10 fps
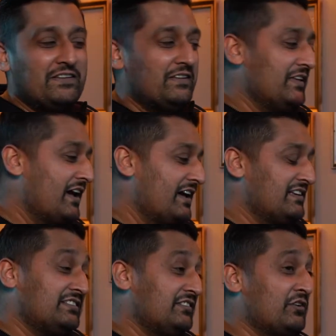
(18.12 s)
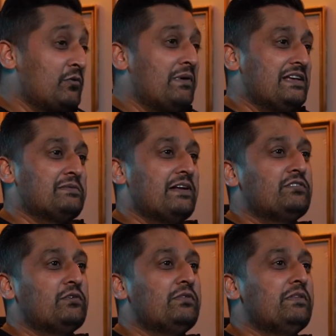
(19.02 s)
Yeah, it's such a cool place, man. It's
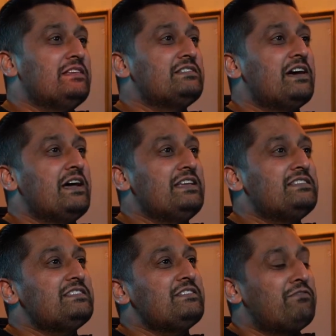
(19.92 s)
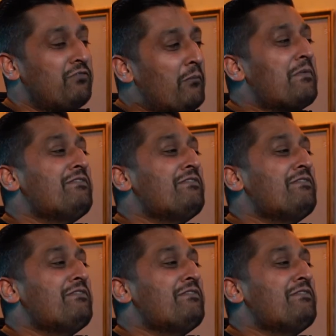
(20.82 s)
former